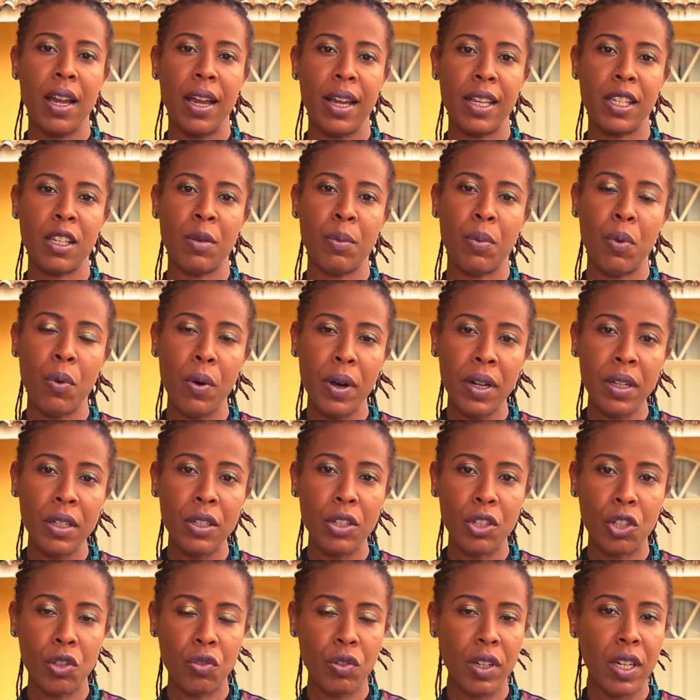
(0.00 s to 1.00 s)
It's important
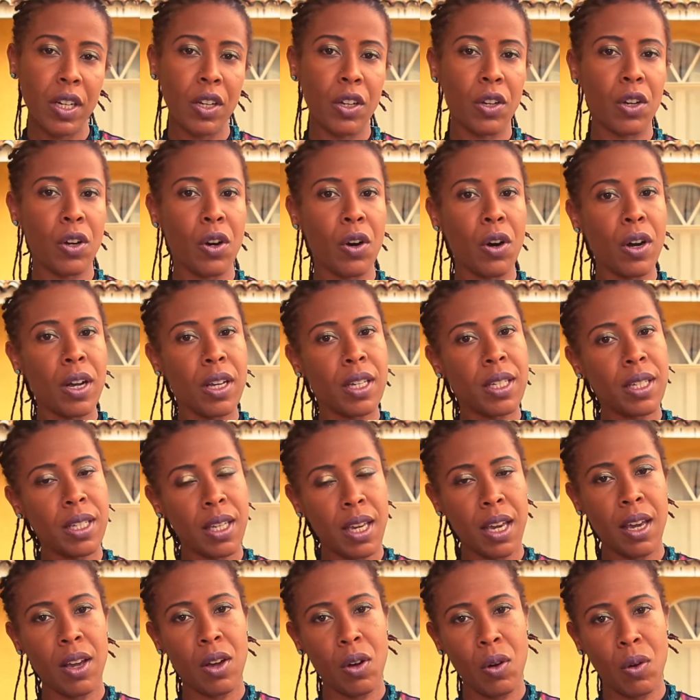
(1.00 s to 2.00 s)
to treat your
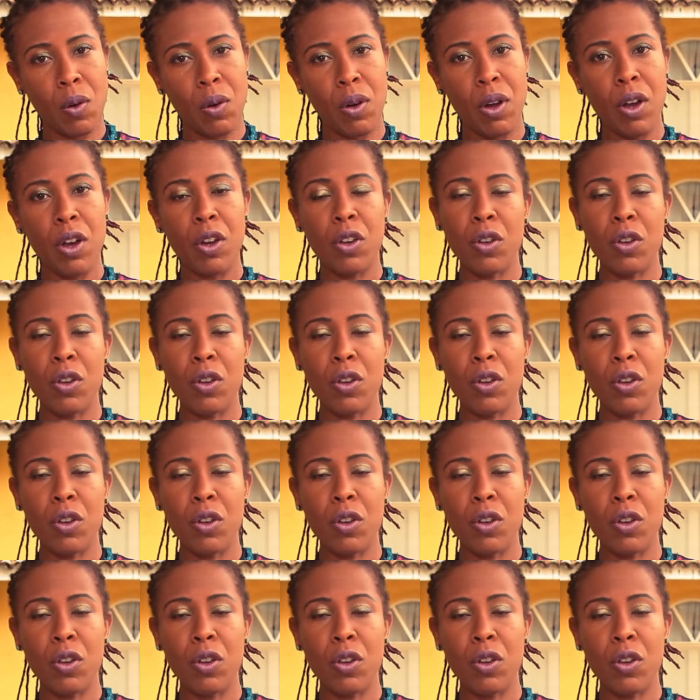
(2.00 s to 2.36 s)
skill,